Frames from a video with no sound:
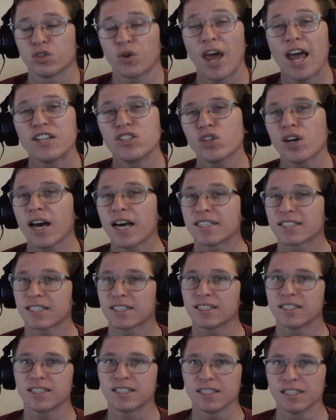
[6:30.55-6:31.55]
So as you guys
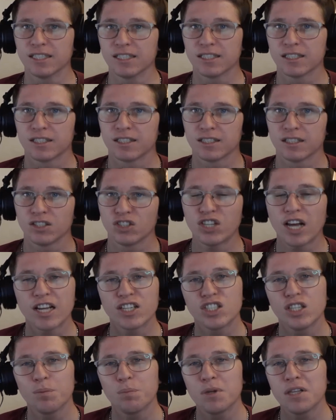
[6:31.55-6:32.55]
can see,
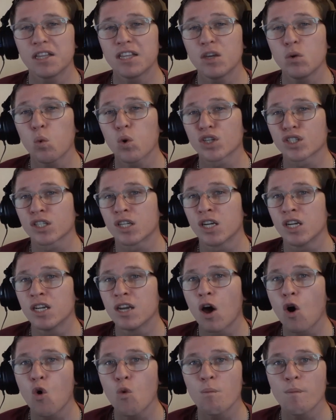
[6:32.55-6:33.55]
ChatGPT was
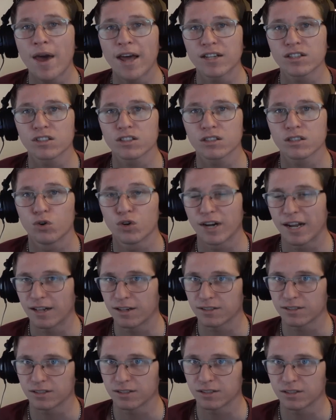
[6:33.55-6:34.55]
no match for
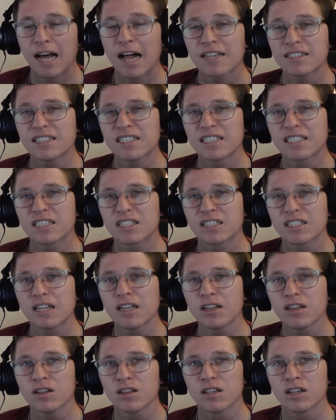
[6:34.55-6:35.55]
Nelson. Nelson is
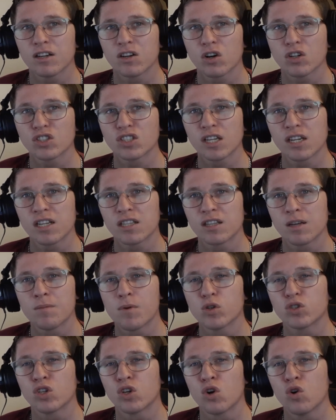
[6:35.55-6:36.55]
still considered the
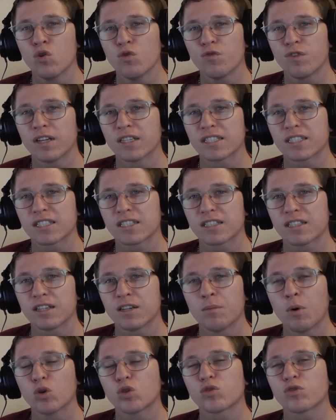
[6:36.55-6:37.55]
most ruthless,
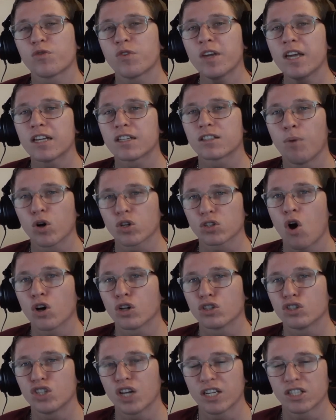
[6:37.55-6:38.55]
most feared bot
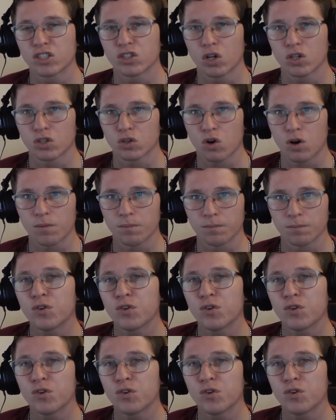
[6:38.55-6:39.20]
on chess.com.